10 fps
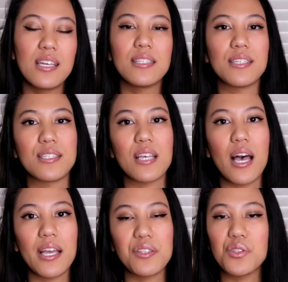
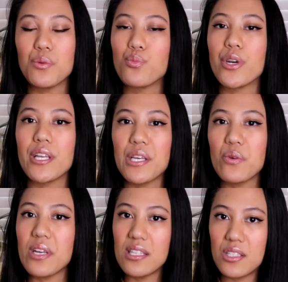designed to bring you
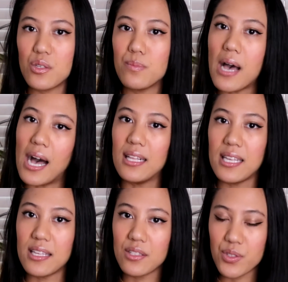into
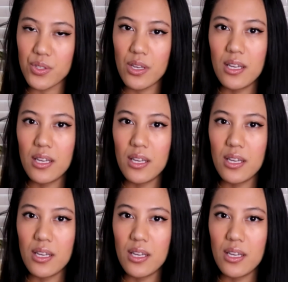balance.